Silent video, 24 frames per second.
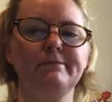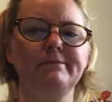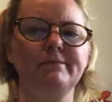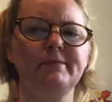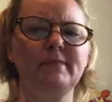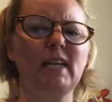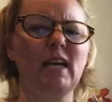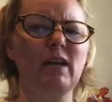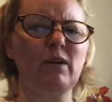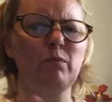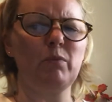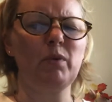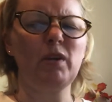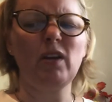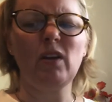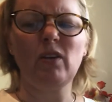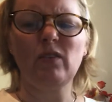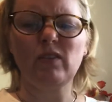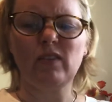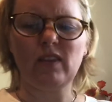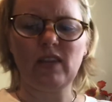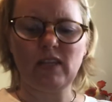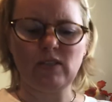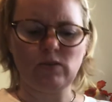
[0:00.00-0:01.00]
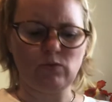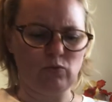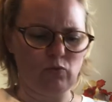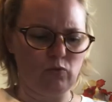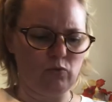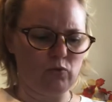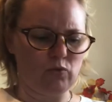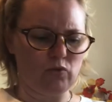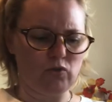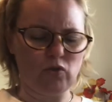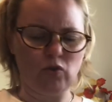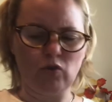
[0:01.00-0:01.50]
Now, we know that that's not
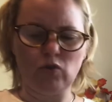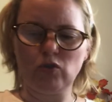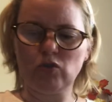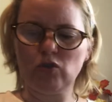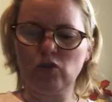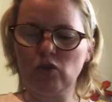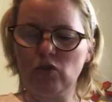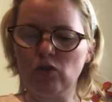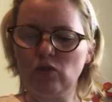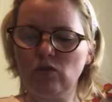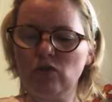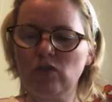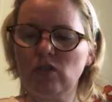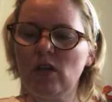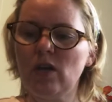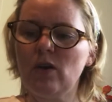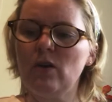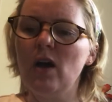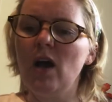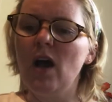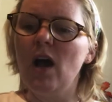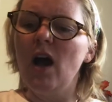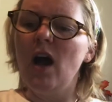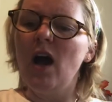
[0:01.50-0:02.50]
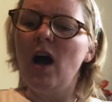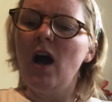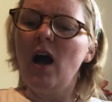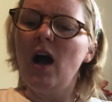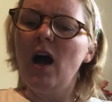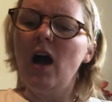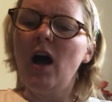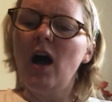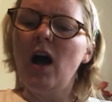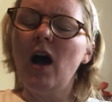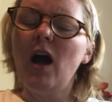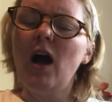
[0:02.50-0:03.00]
what dogs do, so
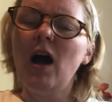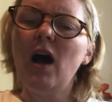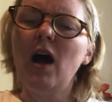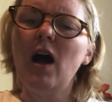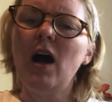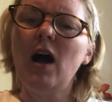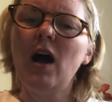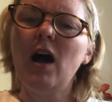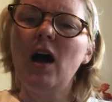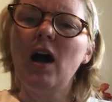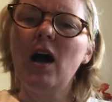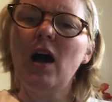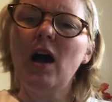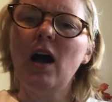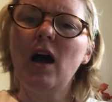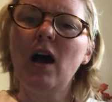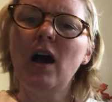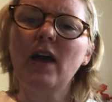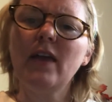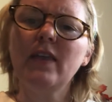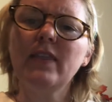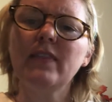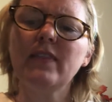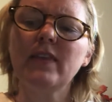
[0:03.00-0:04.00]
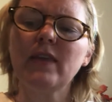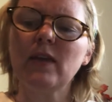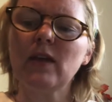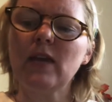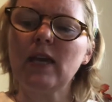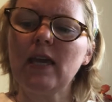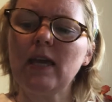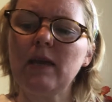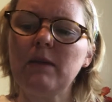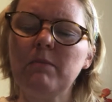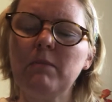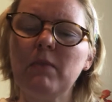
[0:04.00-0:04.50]
I think
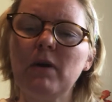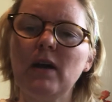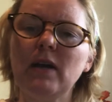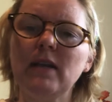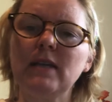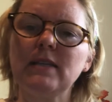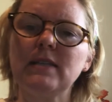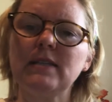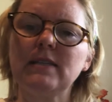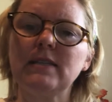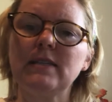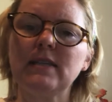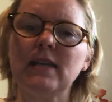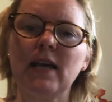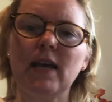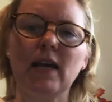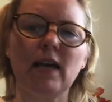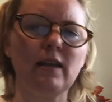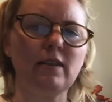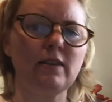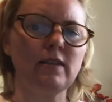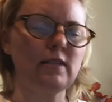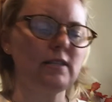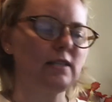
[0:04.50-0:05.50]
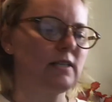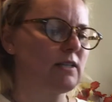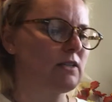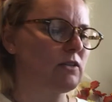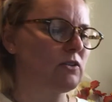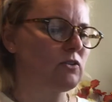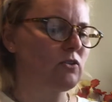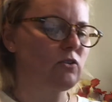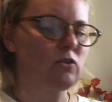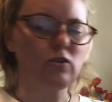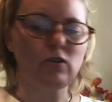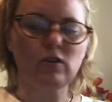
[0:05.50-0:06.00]
he might say, this
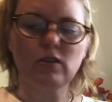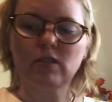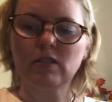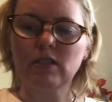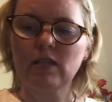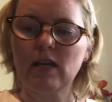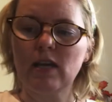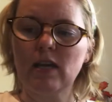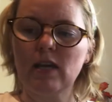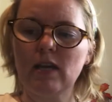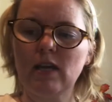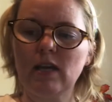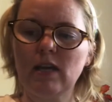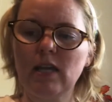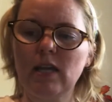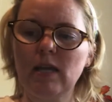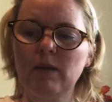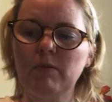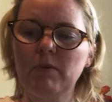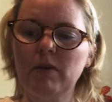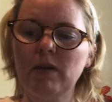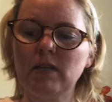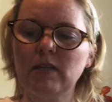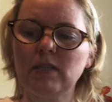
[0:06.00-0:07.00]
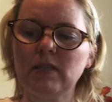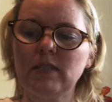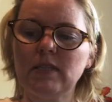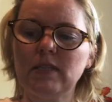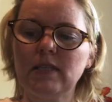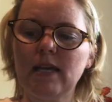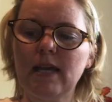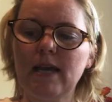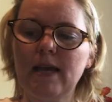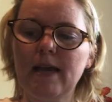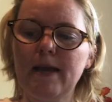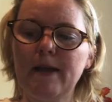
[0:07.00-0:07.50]
little dog, he might
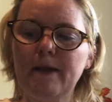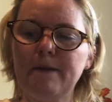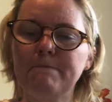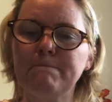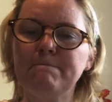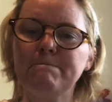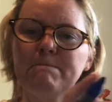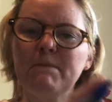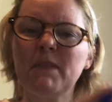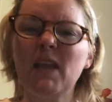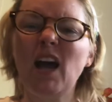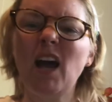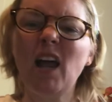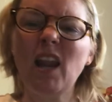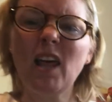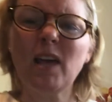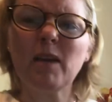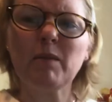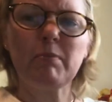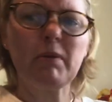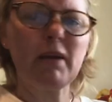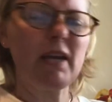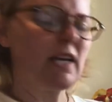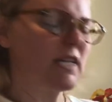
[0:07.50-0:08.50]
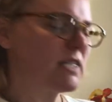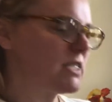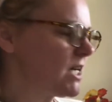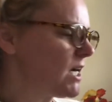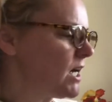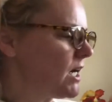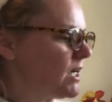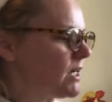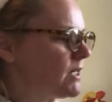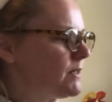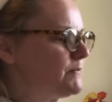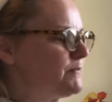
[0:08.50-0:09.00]
say, I like being a
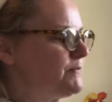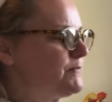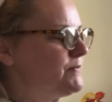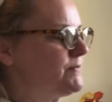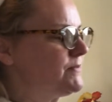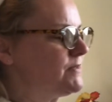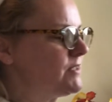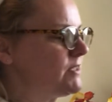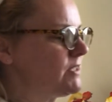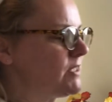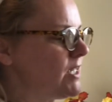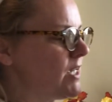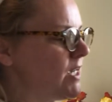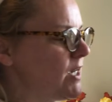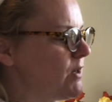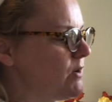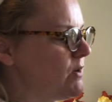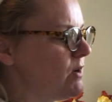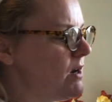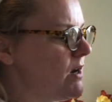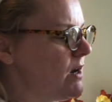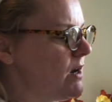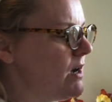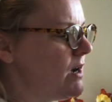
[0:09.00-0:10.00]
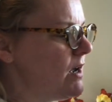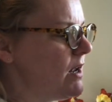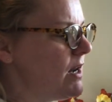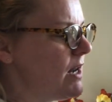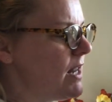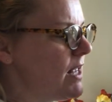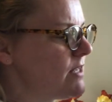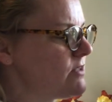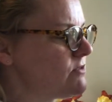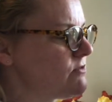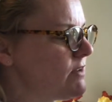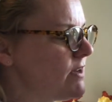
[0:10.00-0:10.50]
duck. So
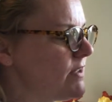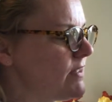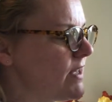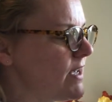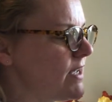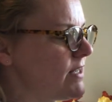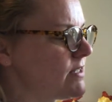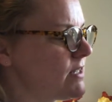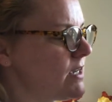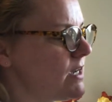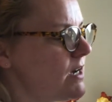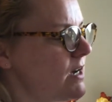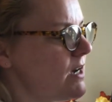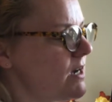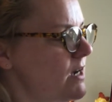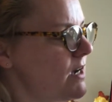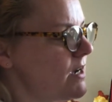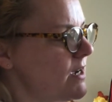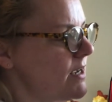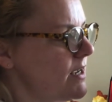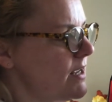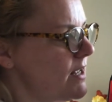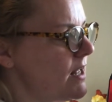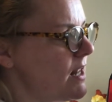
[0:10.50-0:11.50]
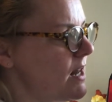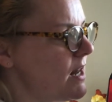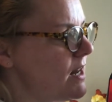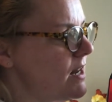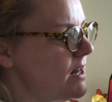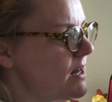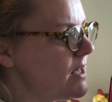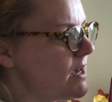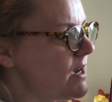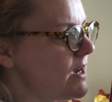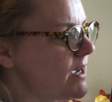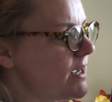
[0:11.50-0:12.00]
let's write that. I
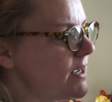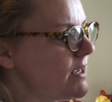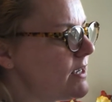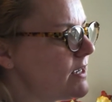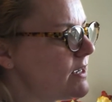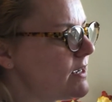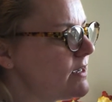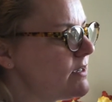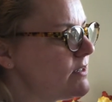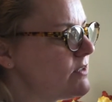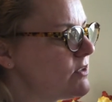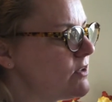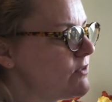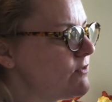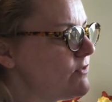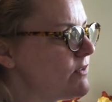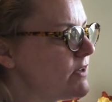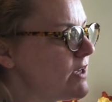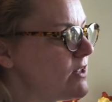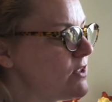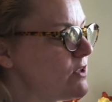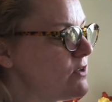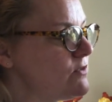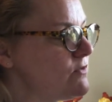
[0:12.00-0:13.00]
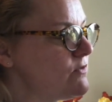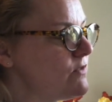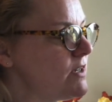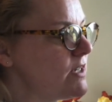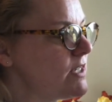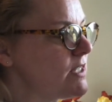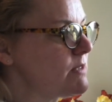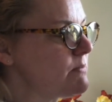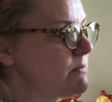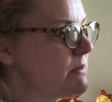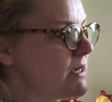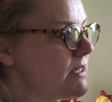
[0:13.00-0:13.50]
like, don't forget those
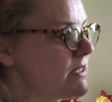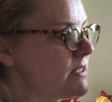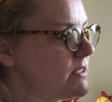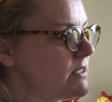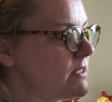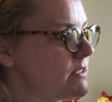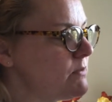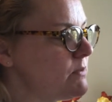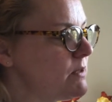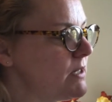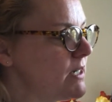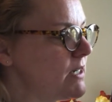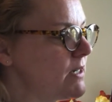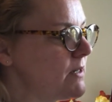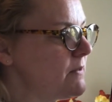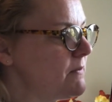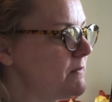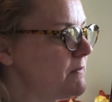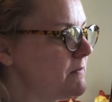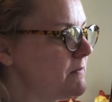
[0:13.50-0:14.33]
finger spaces, will you?